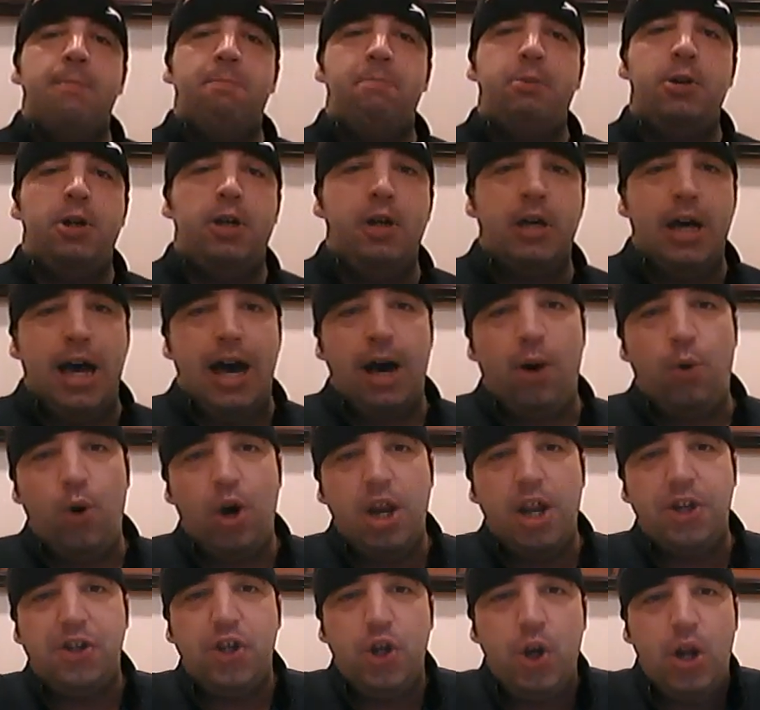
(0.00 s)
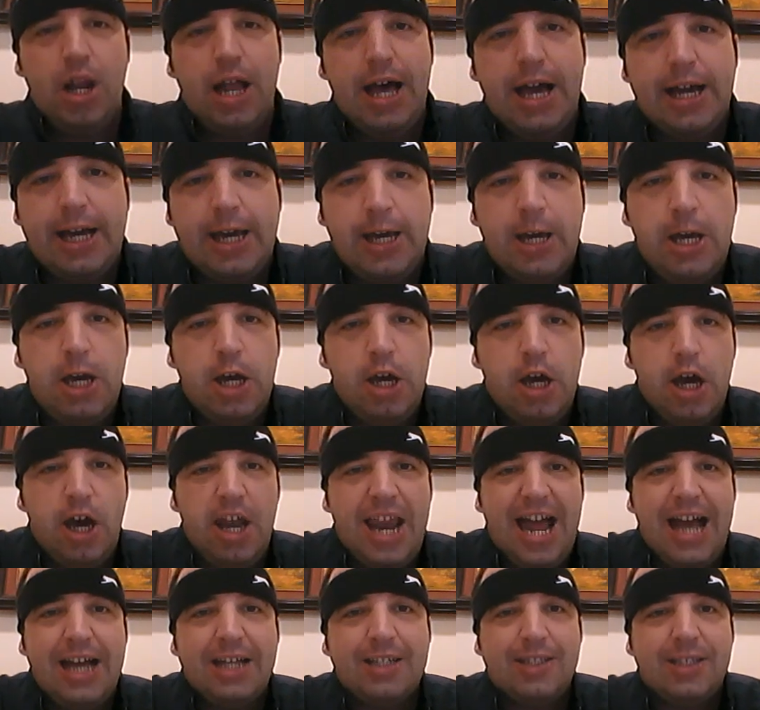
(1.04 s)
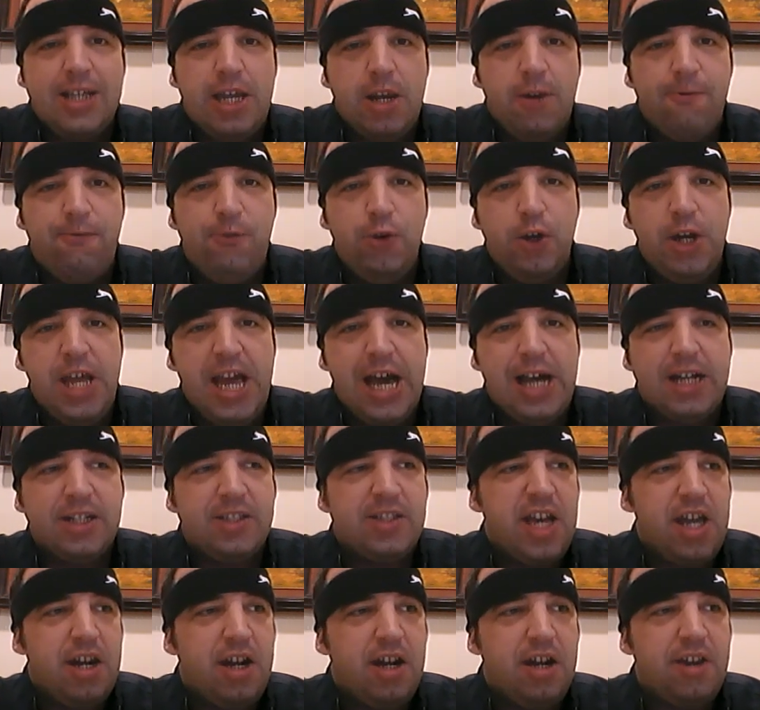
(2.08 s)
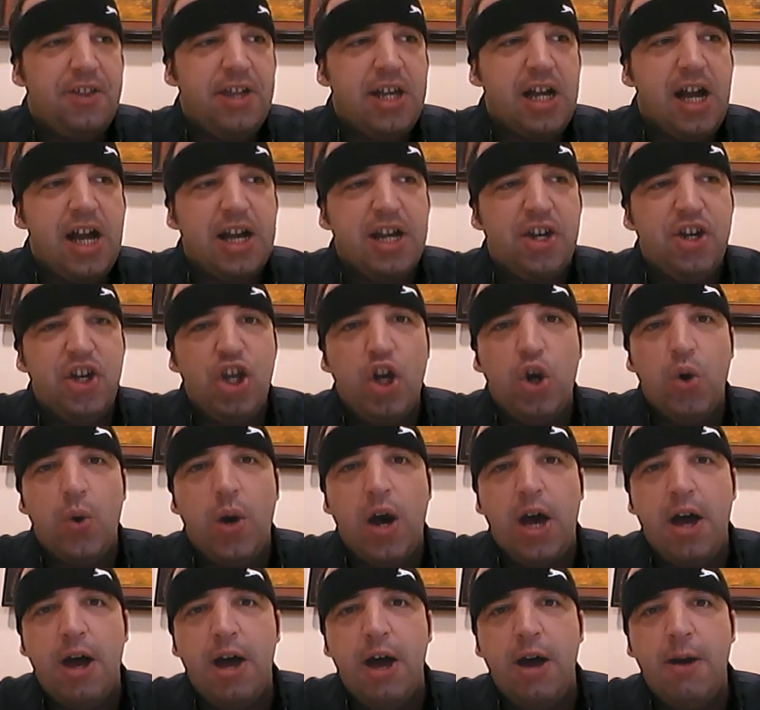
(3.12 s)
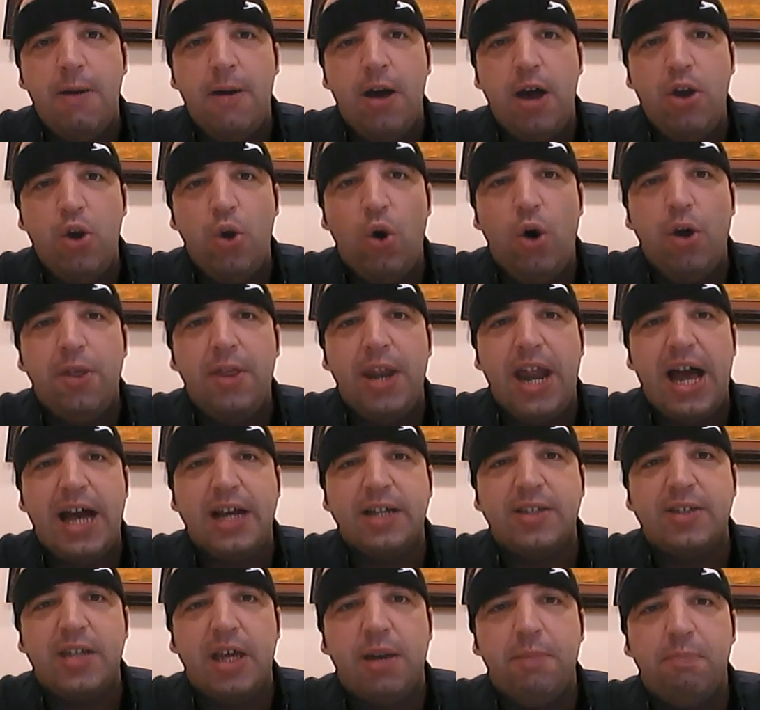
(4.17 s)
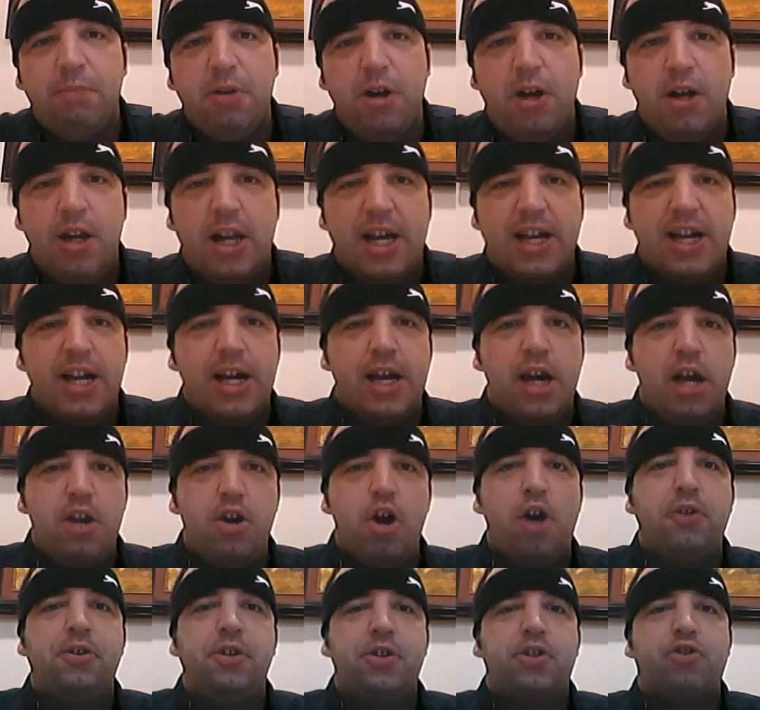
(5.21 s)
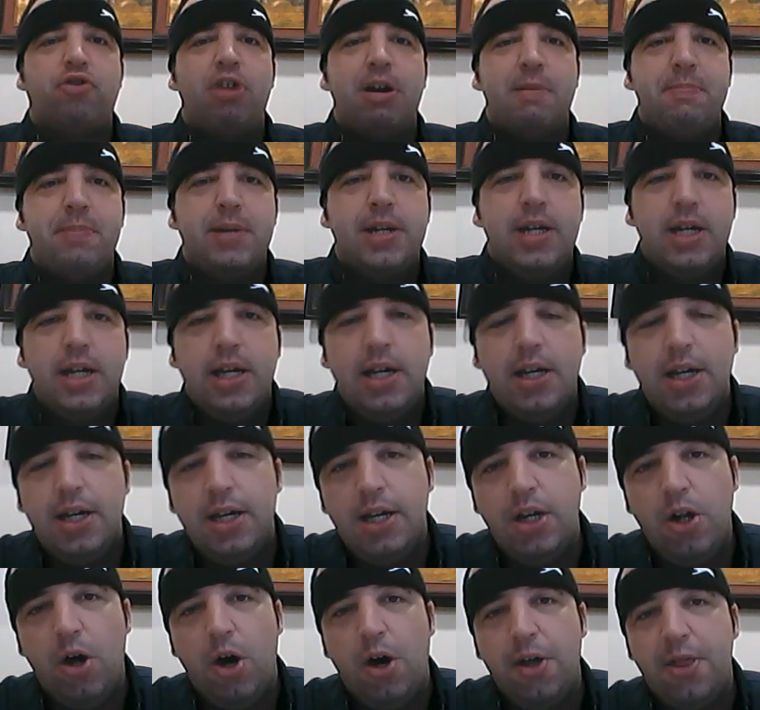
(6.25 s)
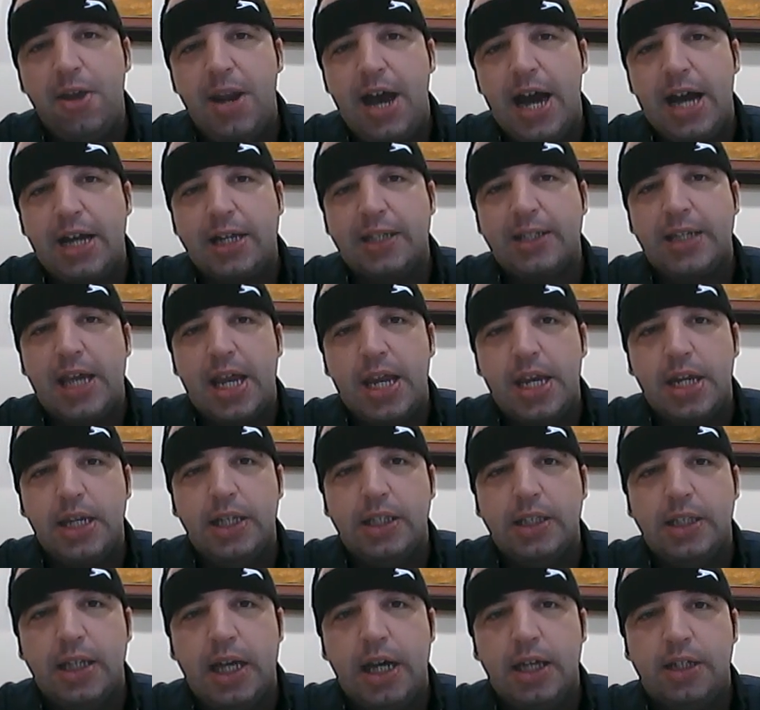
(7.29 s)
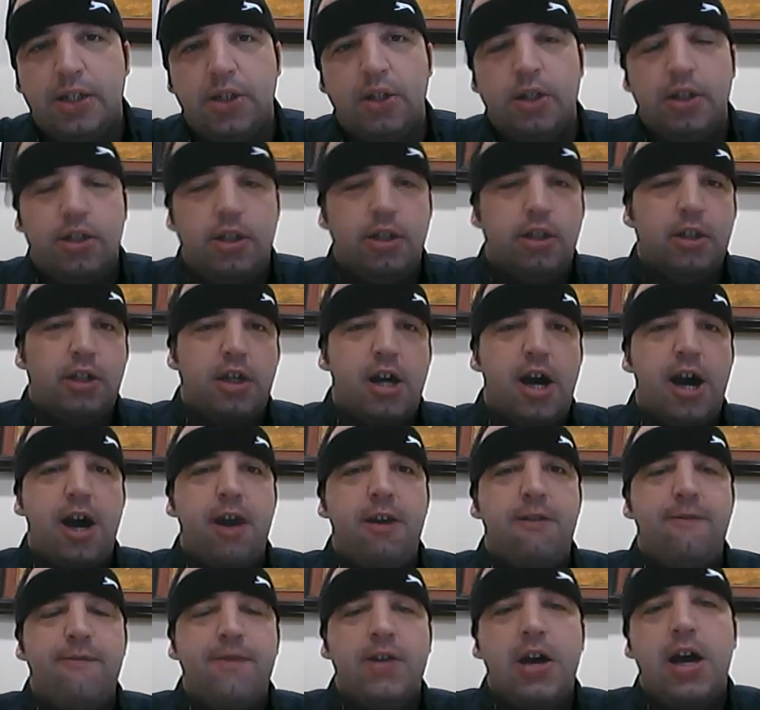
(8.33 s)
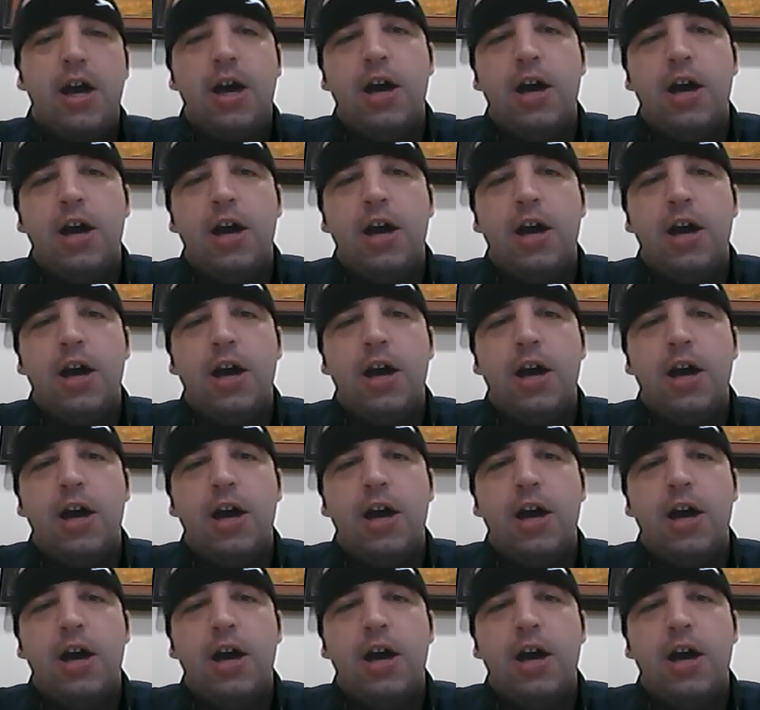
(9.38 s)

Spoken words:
But I want to do like an accent, a funny accent. And I think I can do a northern accent, but like a nondescript northern accent to kind of